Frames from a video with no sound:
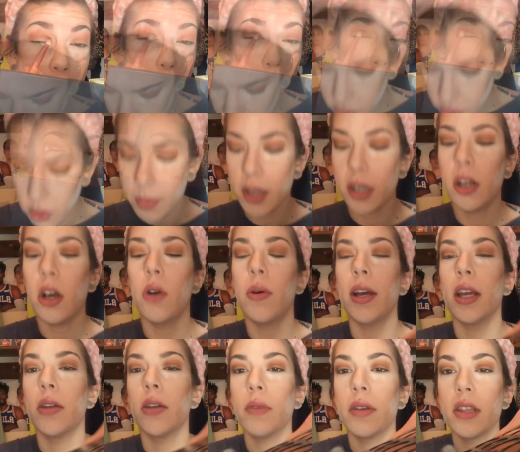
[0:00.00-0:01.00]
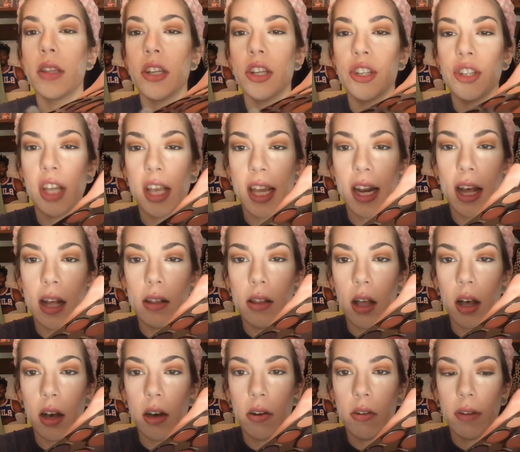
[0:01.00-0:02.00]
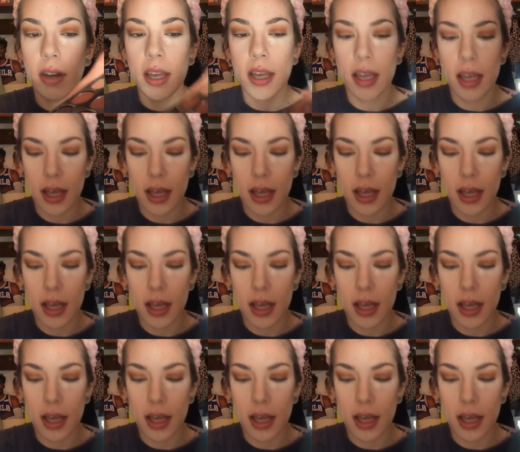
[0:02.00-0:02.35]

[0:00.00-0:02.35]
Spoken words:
So I'm gonna go in with the shade Hello right